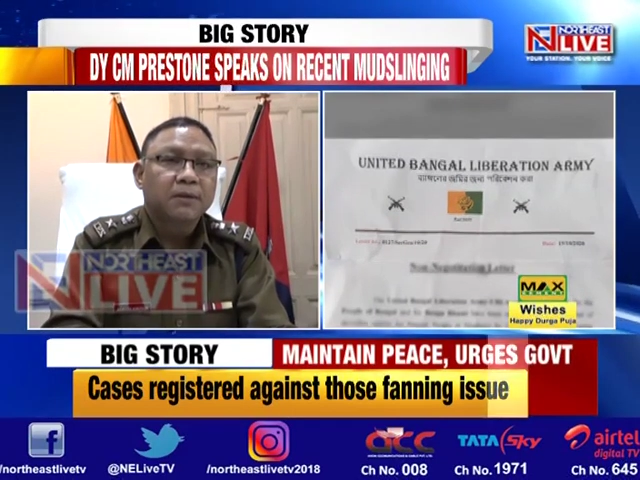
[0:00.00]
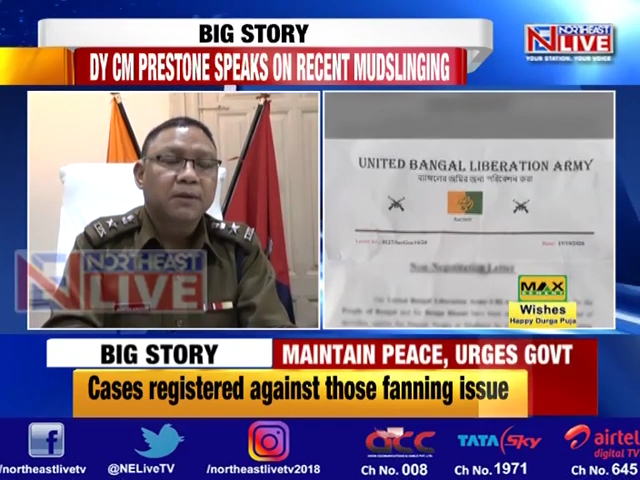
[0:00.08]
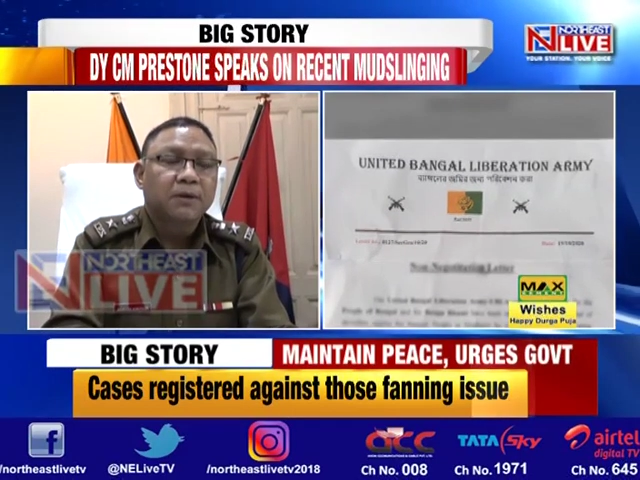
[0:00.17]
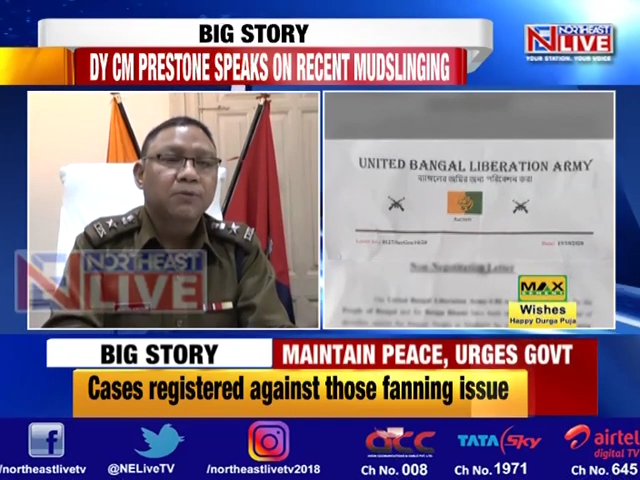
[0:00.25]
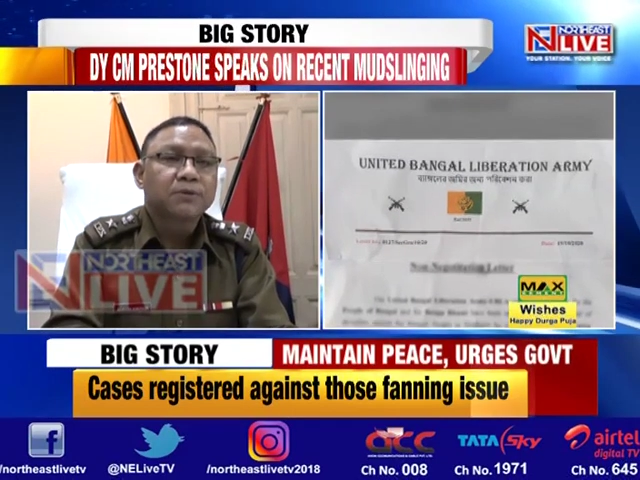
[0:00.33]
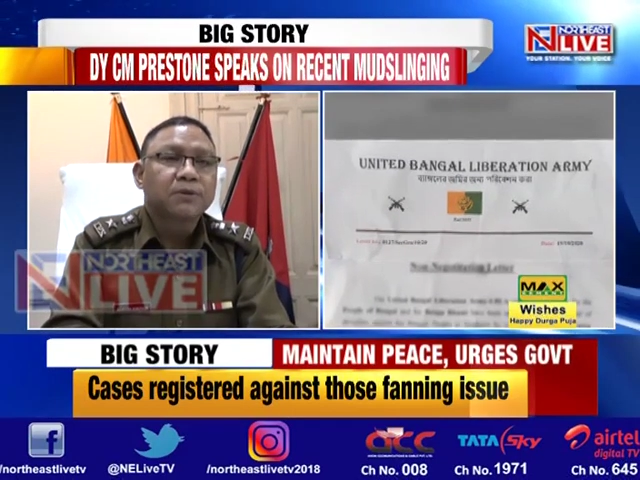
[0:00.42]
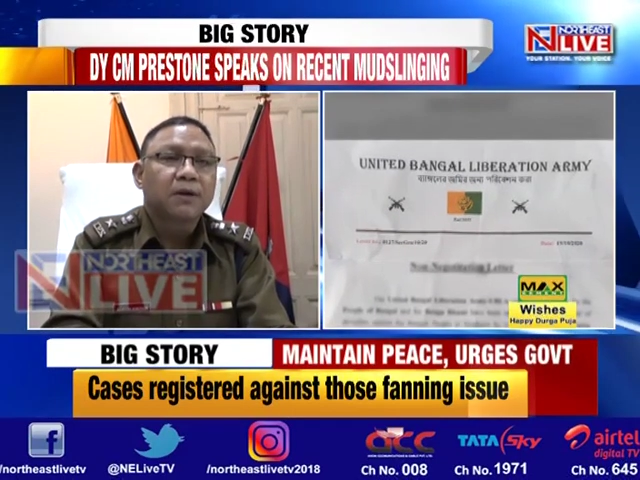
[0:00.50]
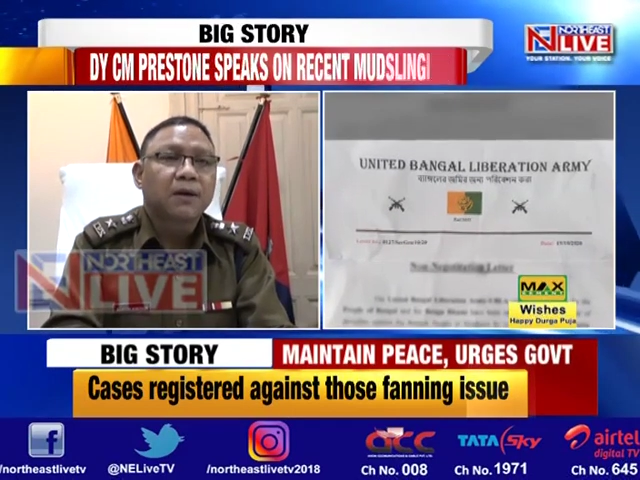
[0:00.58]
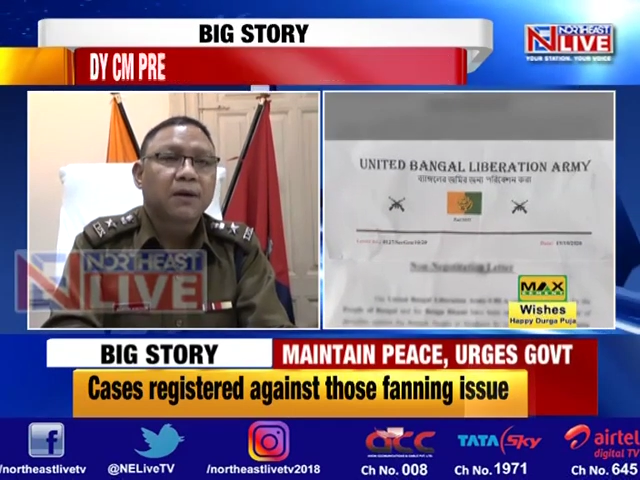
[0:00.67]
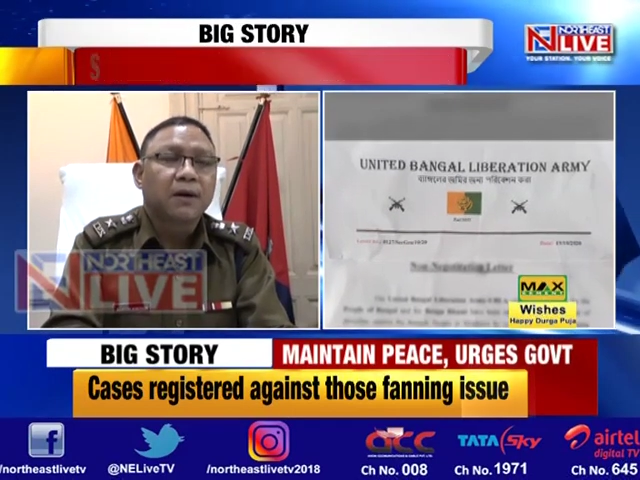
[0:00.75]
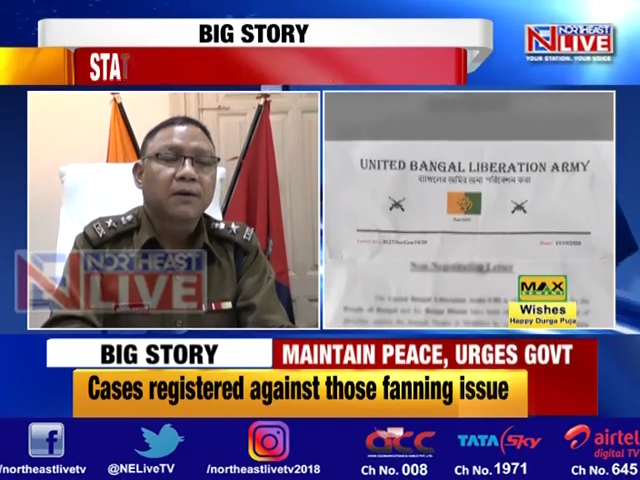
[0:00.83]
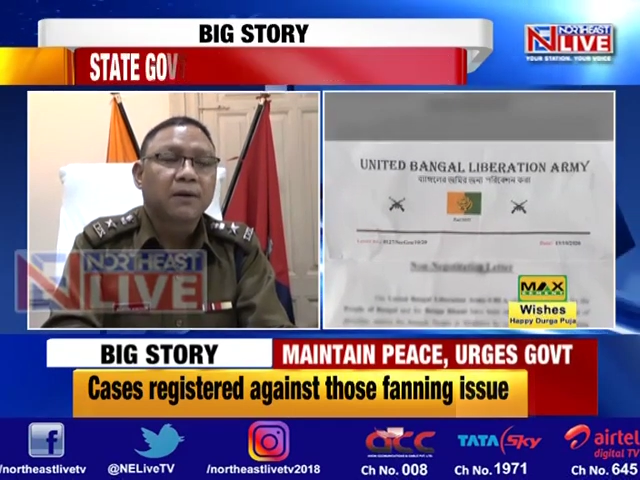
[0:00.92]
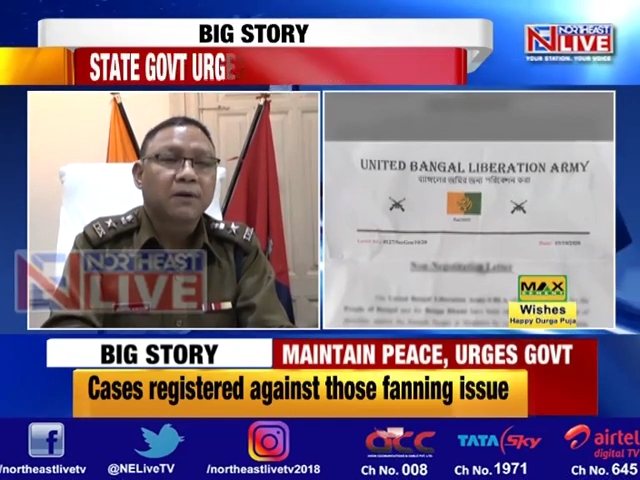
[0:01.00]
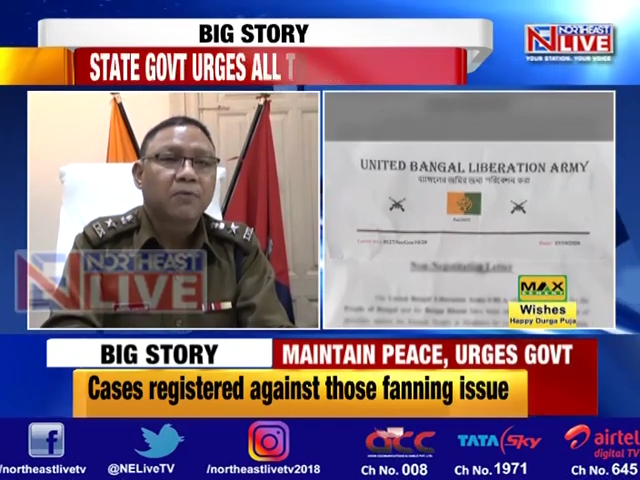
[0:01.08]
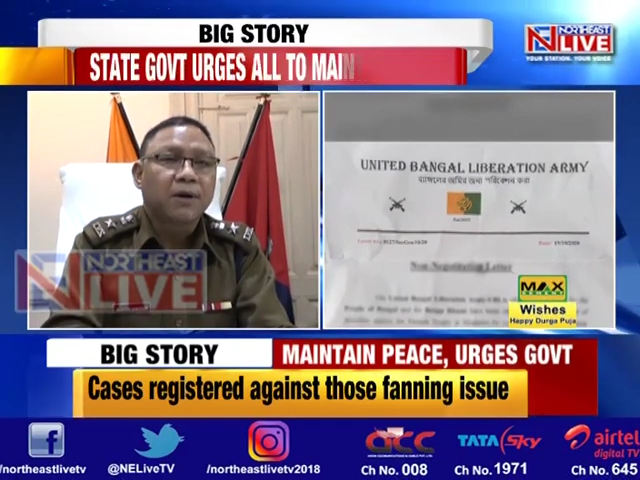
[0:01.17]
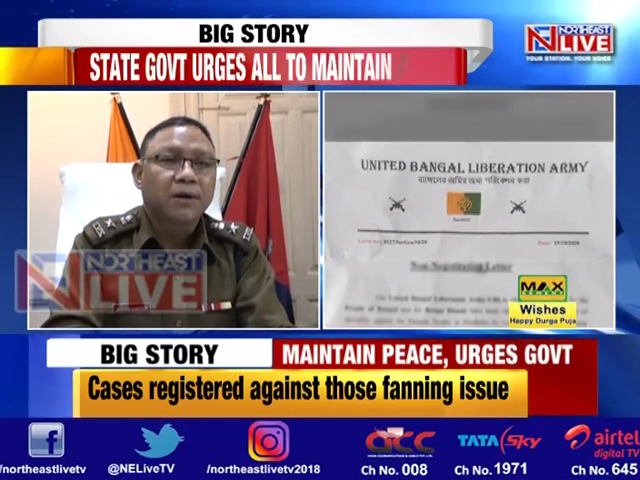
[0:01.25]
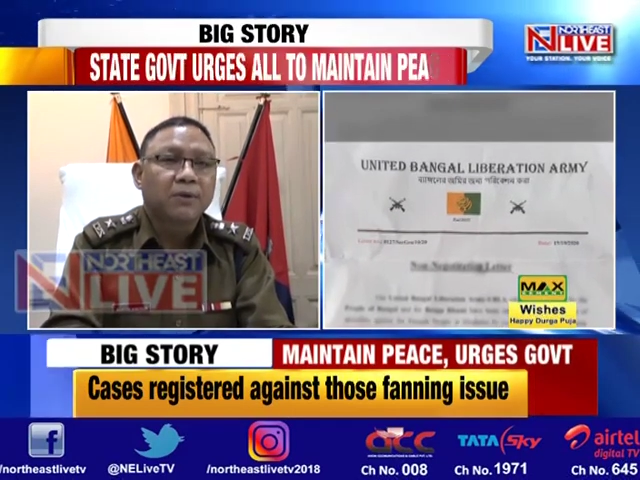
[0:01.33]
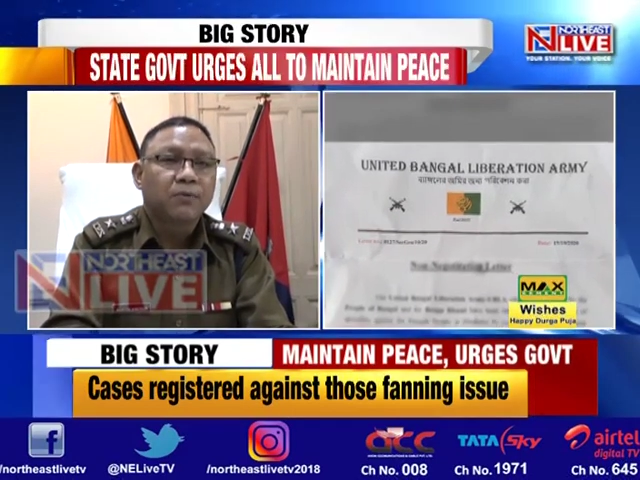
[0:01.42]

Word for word: Then we're still uh, under inquiry